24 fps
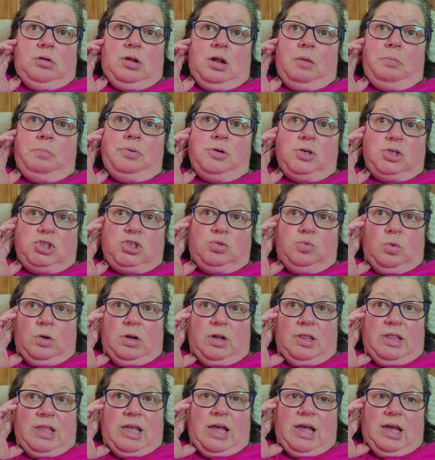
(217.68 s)
and a push one
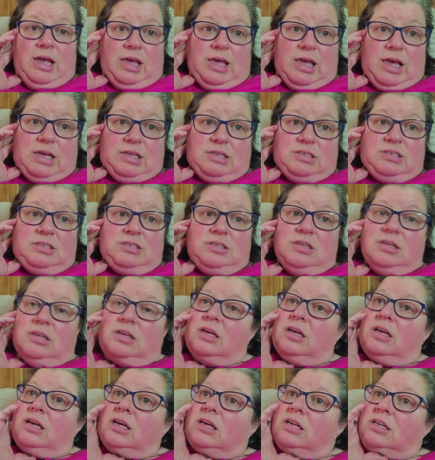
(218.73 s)
at that in case
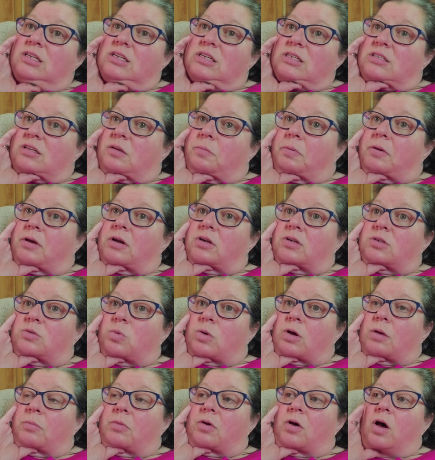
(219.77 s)
it disappears
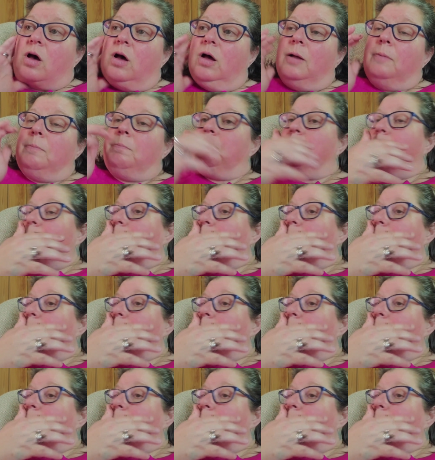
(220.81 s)
while I'm gone.